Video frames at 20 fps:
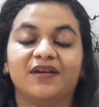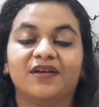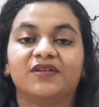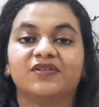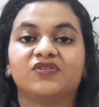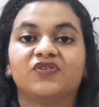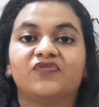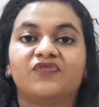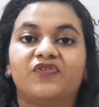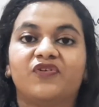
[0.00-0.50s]

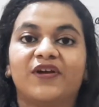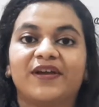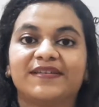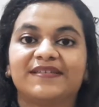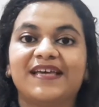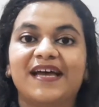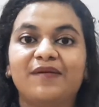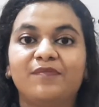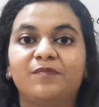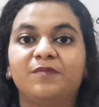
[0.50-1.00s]
So, for
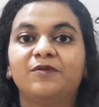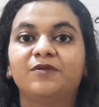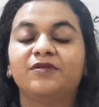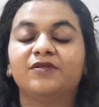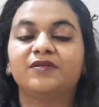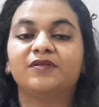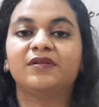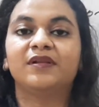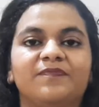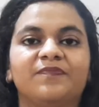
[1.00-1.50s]

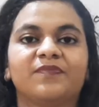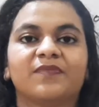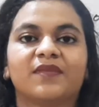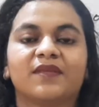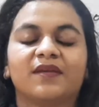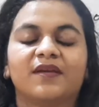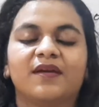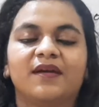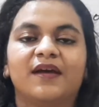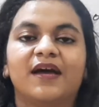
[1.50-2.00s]
example,
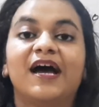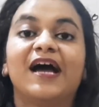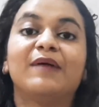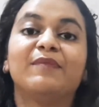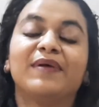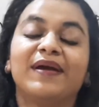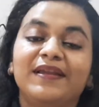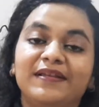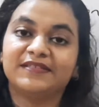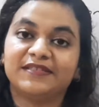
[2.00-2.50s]
I'm
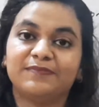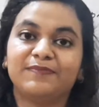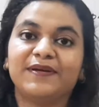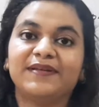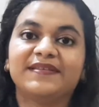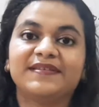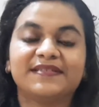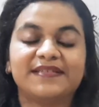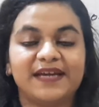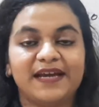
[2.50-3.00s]

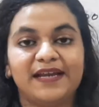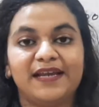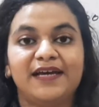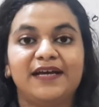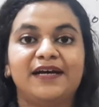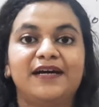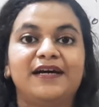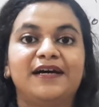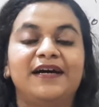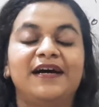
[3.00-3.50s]
Elizabeth
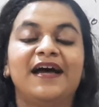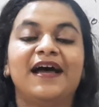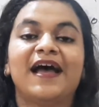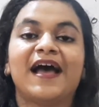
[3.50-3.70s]
Taylor.